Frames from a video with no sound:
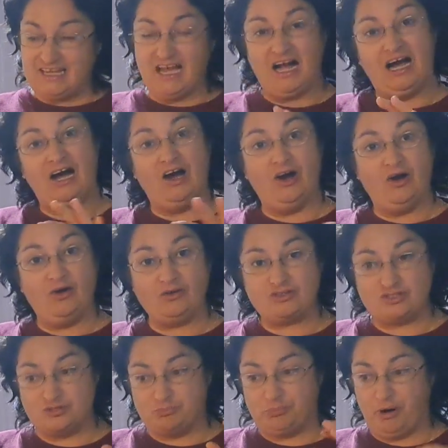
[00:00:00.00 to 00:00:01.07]
how
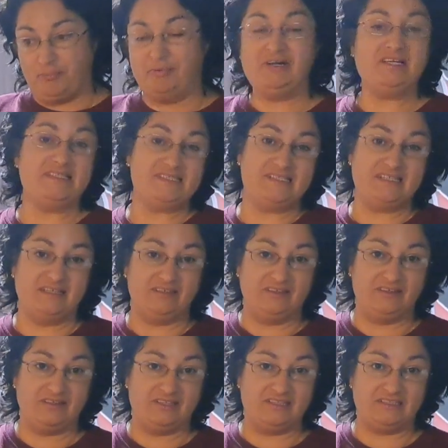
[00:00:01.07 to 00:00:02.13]
to properly seal
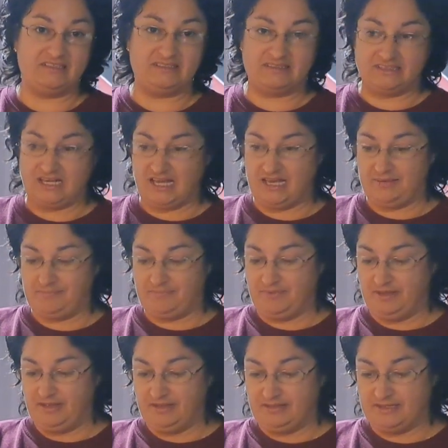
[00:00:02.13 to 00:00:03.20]
these
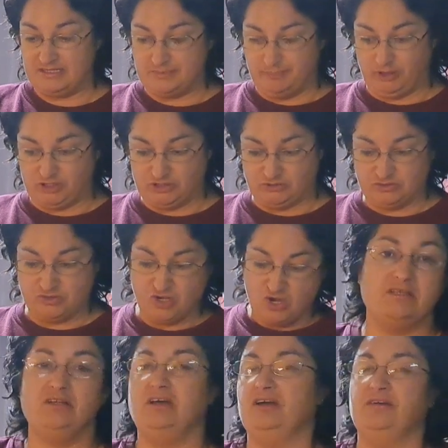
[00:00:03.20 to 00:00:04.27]
these bottles.
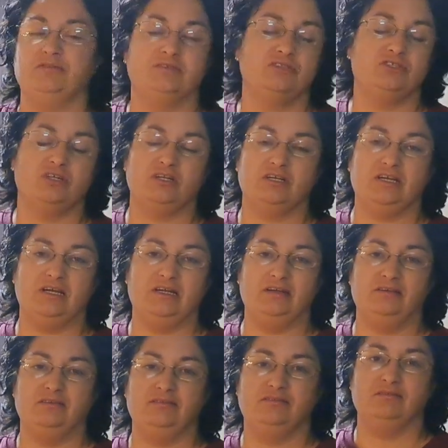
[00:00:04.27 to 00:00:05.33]
No, start again.
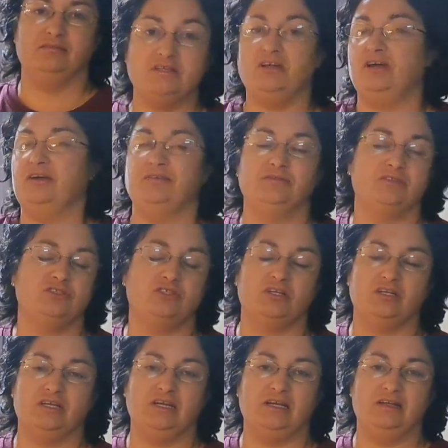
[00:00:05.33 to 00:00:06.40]
No, start
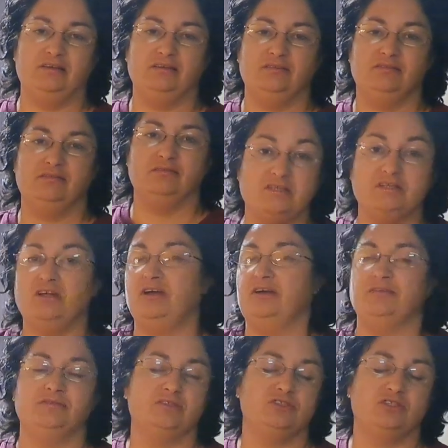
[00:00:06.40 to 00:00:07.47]
again. No,
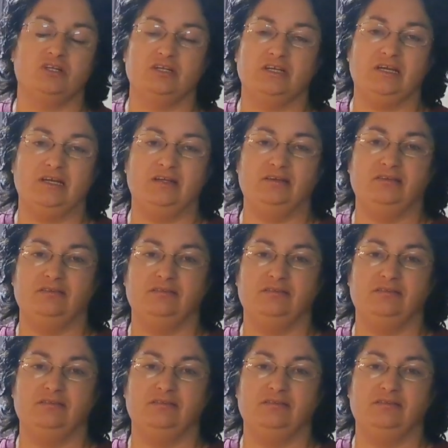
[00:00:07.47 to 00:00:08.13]
start again.